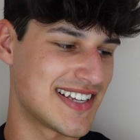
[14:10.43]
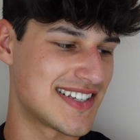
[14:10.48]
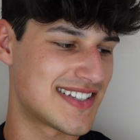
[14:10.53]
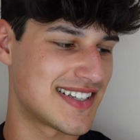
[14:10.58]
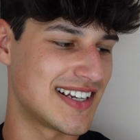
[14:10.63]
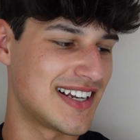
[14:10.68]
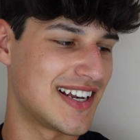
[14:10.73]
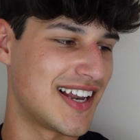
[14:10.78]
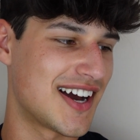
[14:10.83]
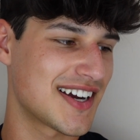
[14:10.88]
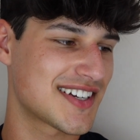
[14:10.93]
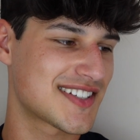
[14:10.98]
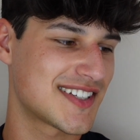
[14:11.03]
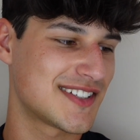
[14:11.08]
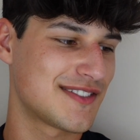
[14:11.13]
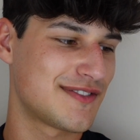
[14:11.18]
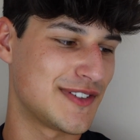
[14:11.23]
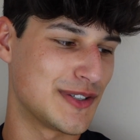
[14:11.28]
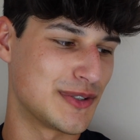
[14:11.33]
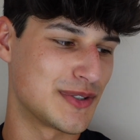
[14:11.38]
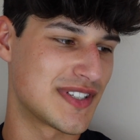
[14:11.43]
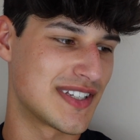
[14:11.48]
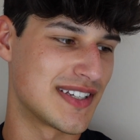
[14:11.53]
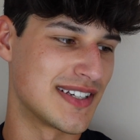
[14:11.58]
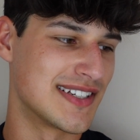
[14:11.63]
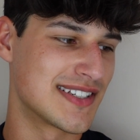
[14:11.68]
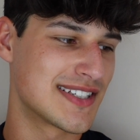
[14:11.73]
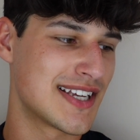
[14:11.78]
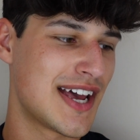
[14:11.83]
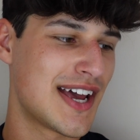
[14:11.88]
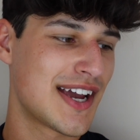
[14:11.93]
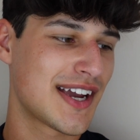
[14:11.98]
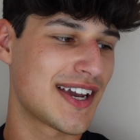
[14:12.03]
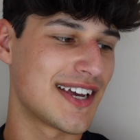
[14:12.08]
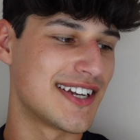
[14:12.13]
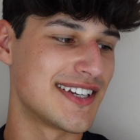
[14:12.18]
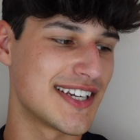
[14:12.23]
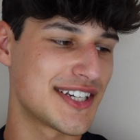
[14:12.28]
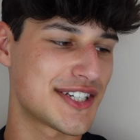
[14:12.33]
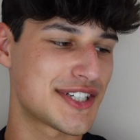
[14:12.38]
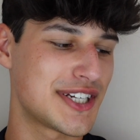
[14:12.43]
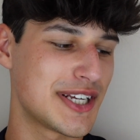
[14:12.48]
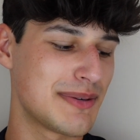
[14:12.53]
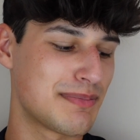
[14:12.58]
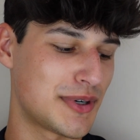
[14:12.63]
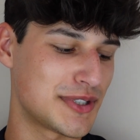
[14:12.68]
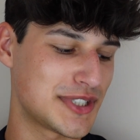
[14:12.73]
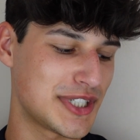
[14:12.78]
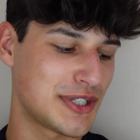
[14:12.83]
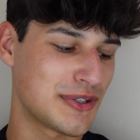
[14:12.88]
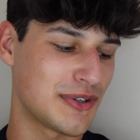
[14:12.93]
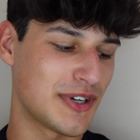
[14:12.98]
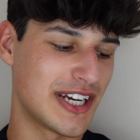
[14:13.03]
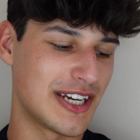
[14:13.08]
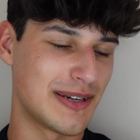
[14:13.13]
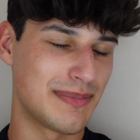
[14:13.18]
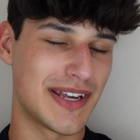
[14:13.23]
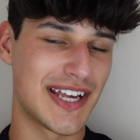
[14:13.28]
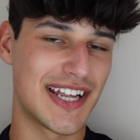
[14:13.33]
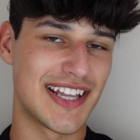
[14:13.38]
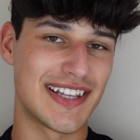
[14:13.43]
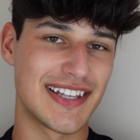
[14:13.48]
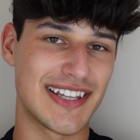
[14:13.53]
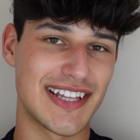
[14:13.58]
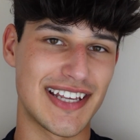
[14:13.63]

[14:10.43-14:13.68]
is the Luxe Unfiltered Conditioning Body Cream in